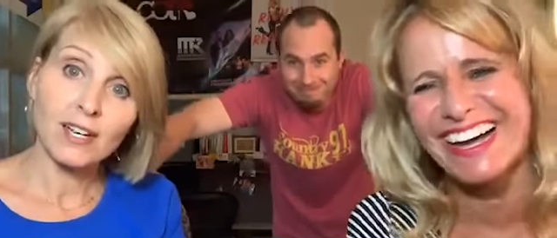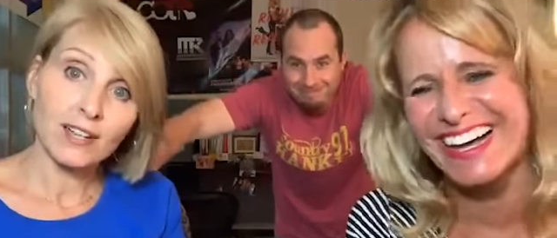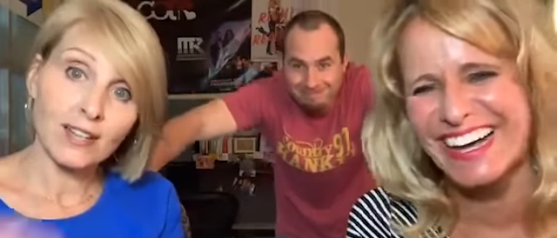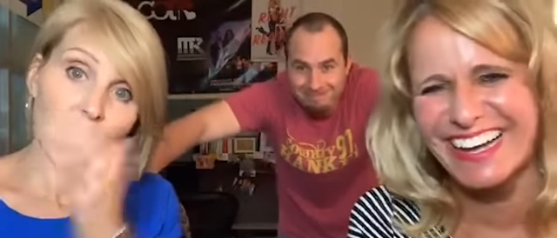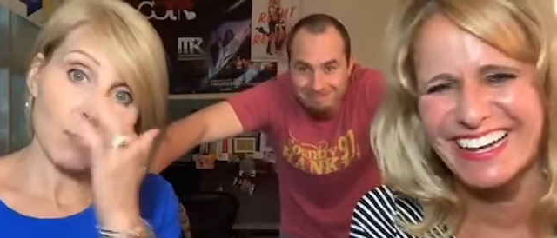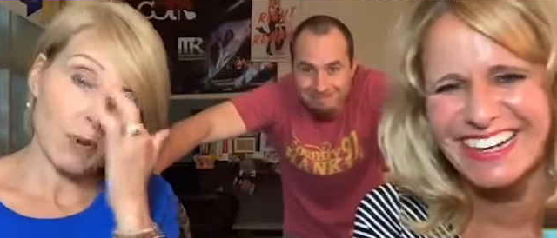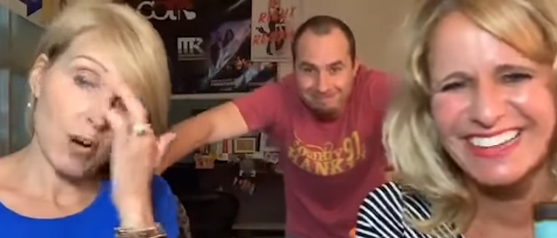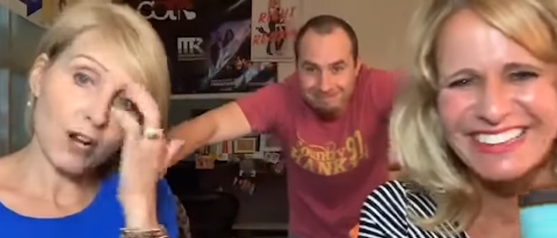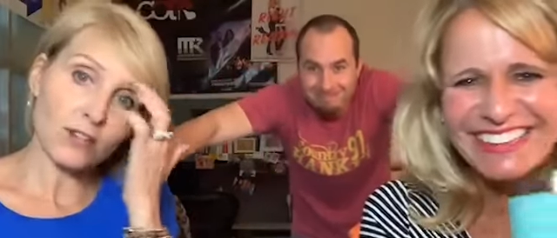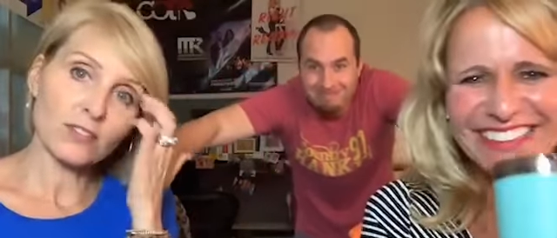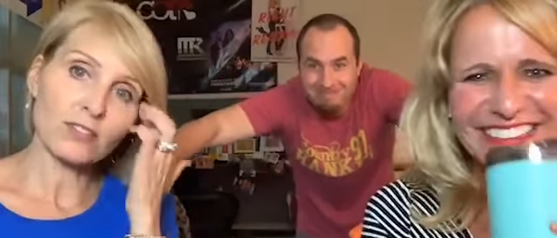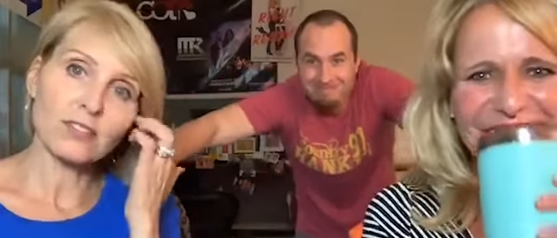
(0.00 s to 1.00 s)
Speaker 1: a lot of
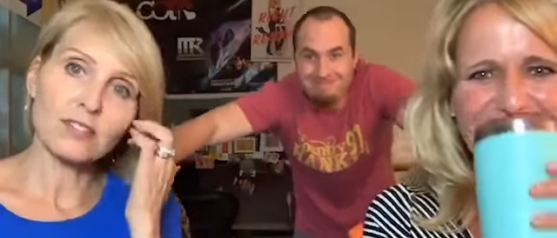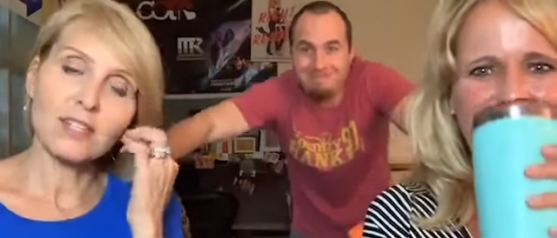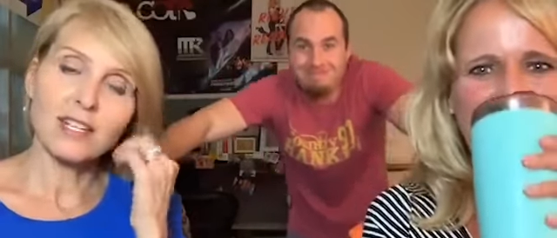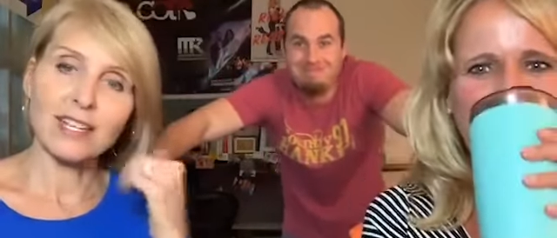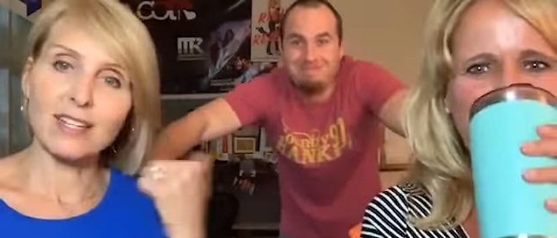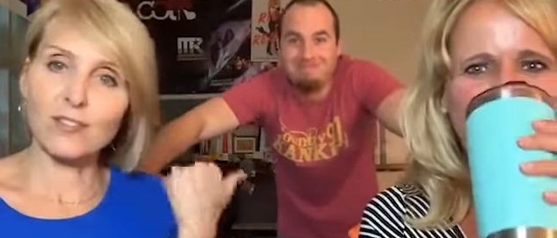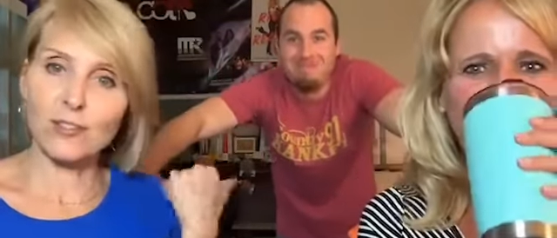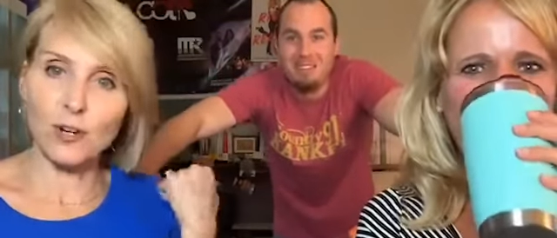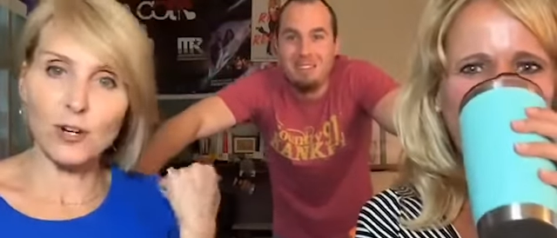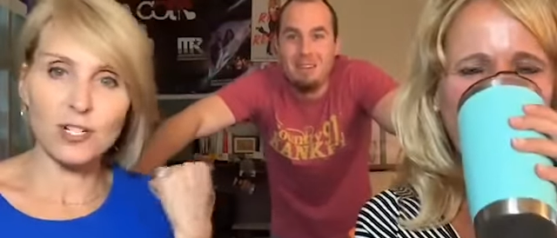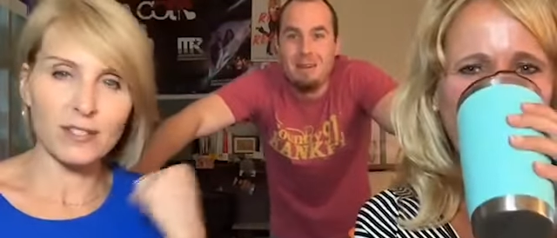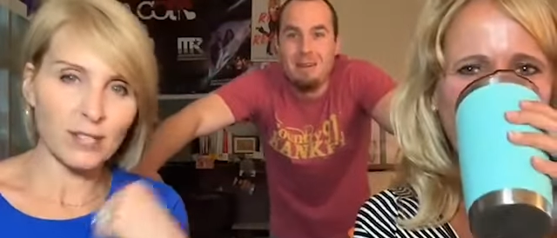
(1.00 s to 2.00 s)
bars. He's
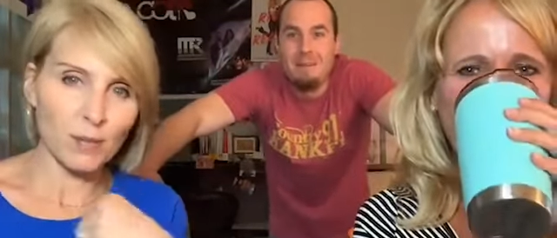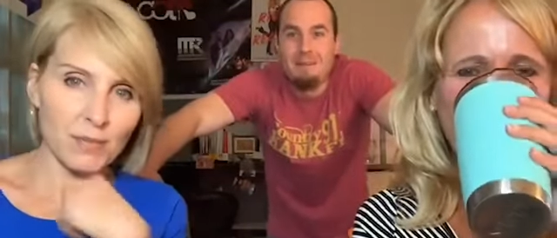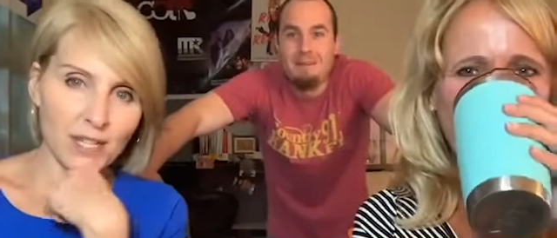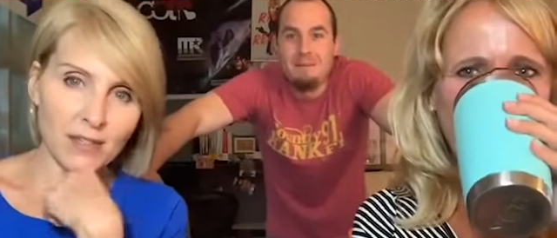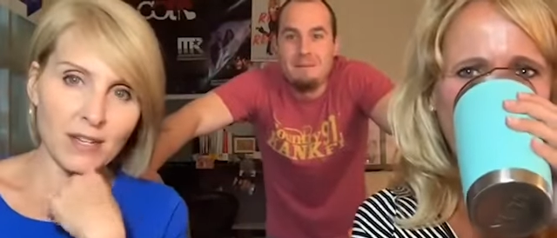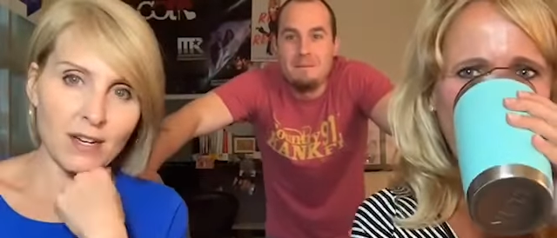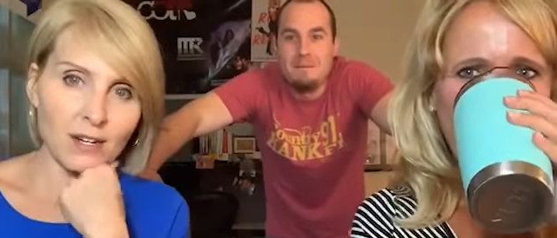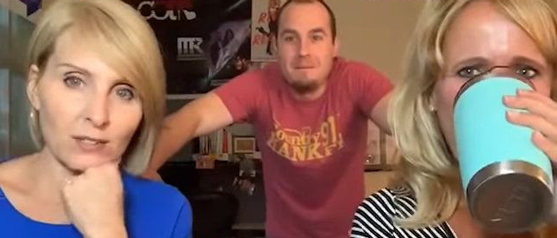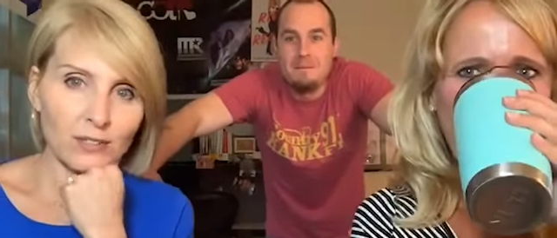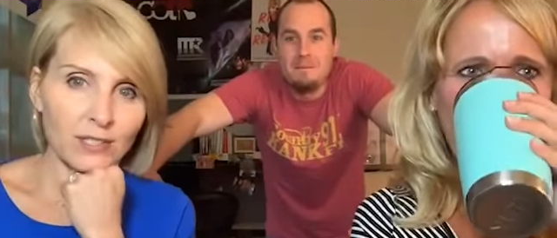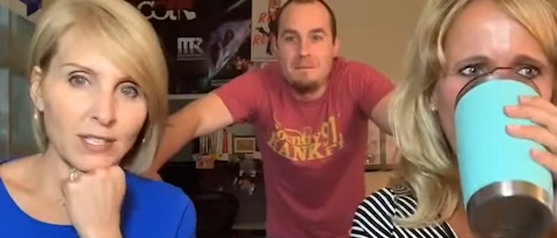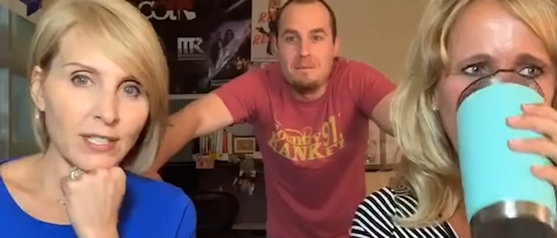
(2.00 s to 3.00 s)
thirty something
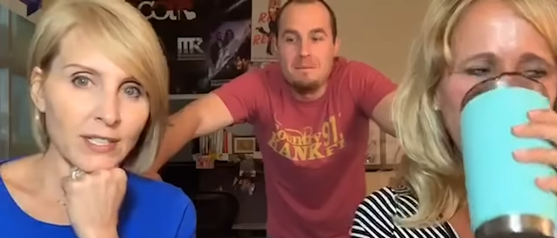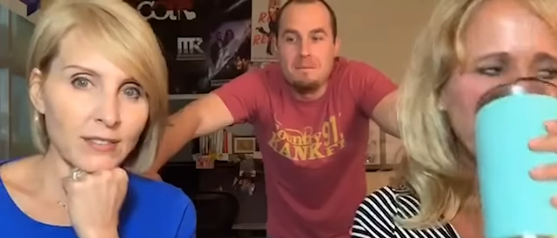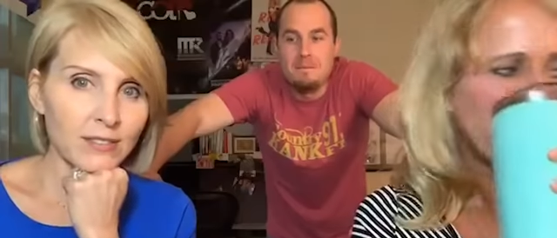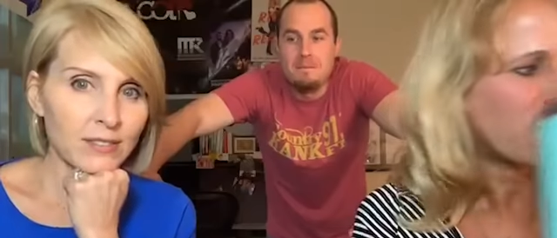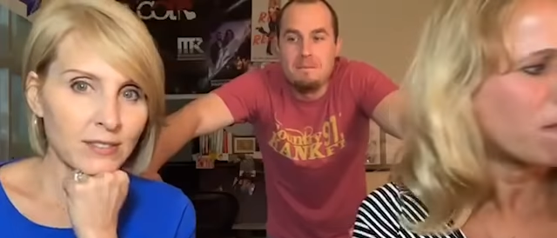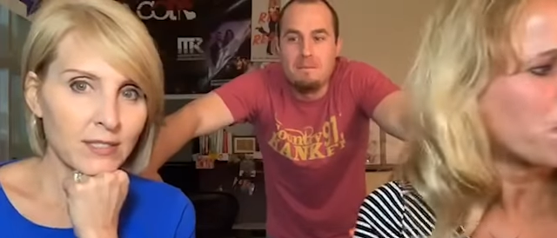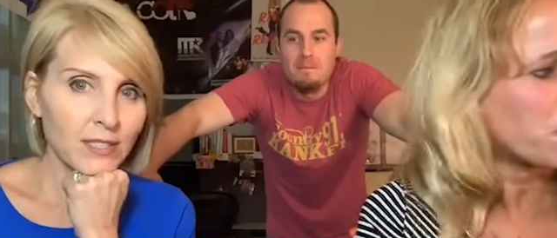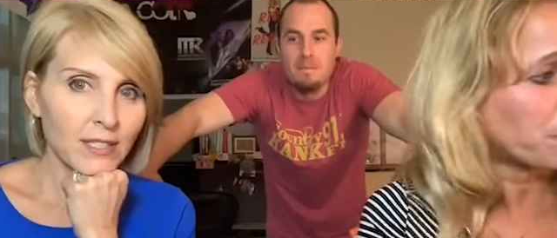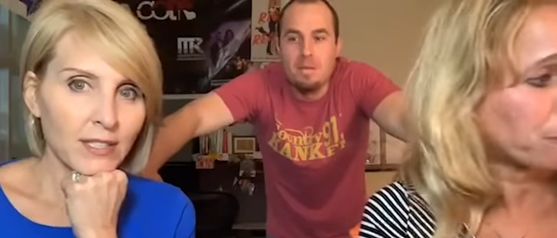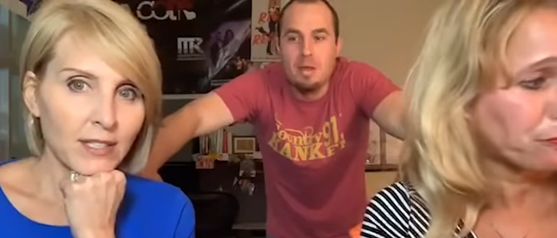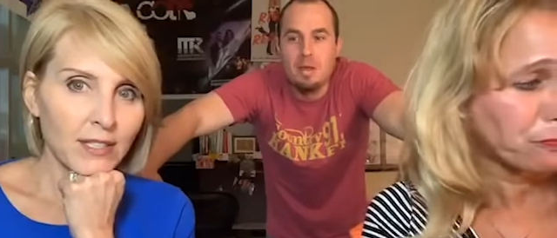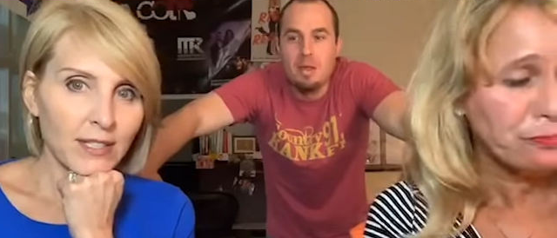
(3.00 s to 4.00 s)
though. You know.
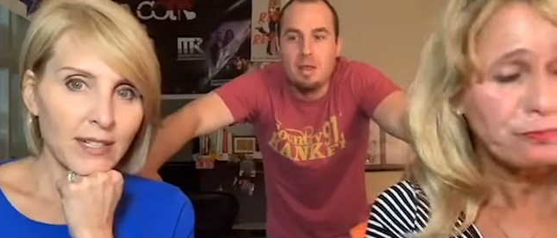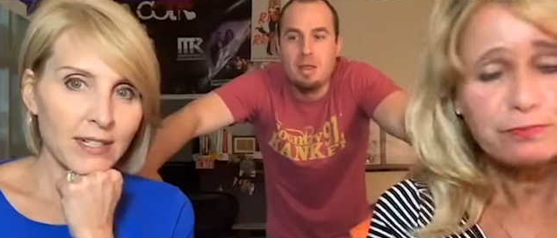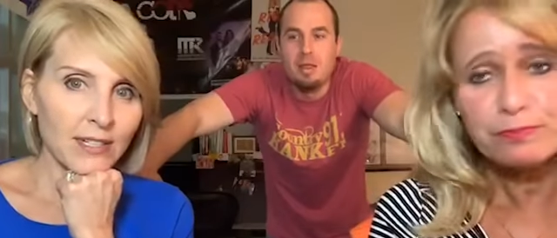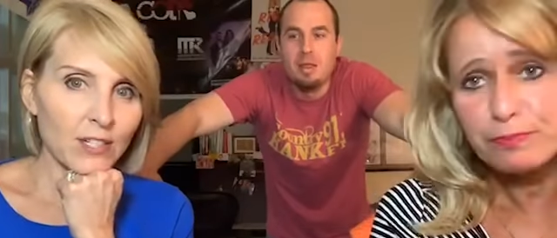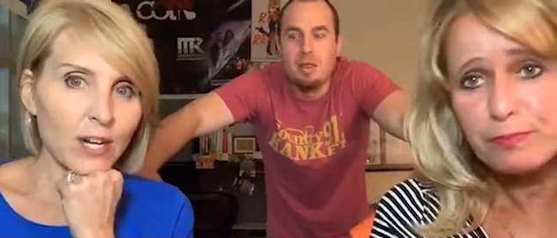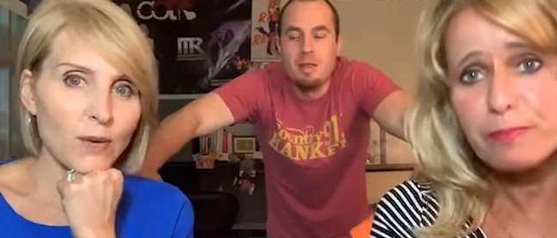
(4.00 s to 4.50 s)
And he's